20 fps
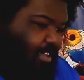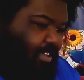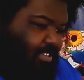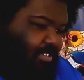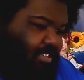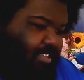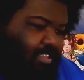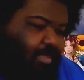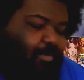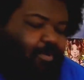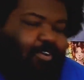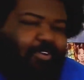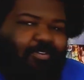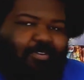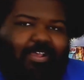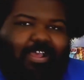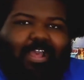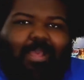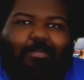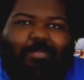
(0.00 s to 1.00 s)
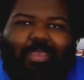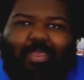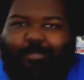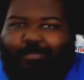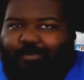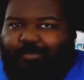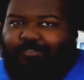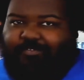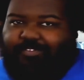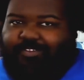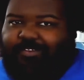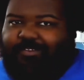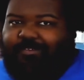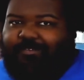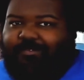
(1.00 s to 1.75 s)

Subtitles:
to the Mortal Kombat movie.